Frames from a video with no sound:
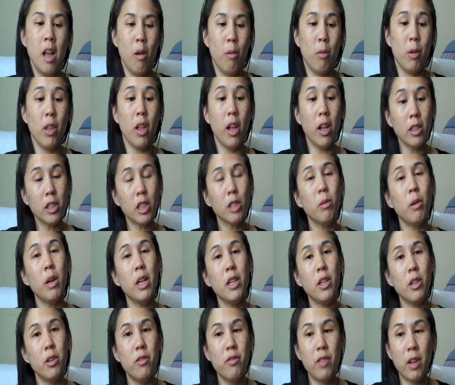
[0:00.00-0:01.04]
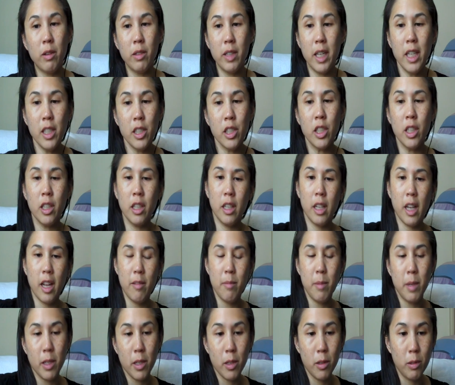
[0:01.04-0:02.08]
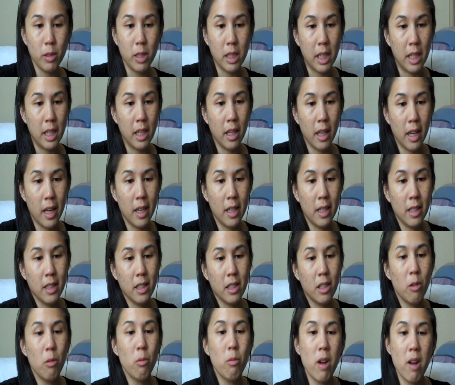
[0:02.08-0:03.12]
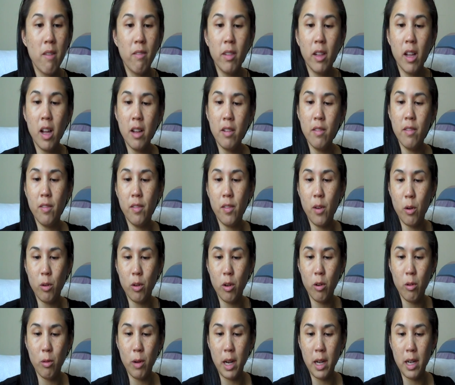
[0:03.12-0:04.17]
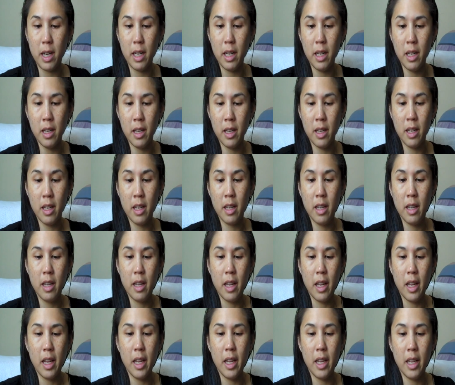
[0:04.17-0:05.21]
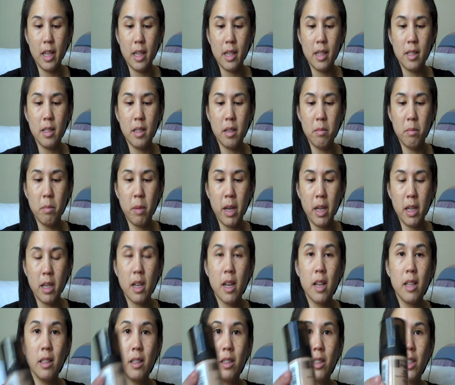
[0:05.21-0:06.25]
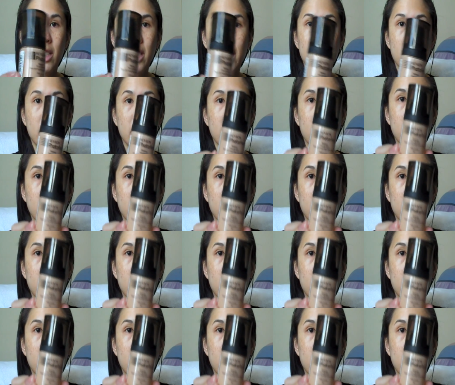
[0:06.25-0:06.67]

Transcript: with also a new foundation that I've been using, and it's the Revlon Photo Ready, and my color is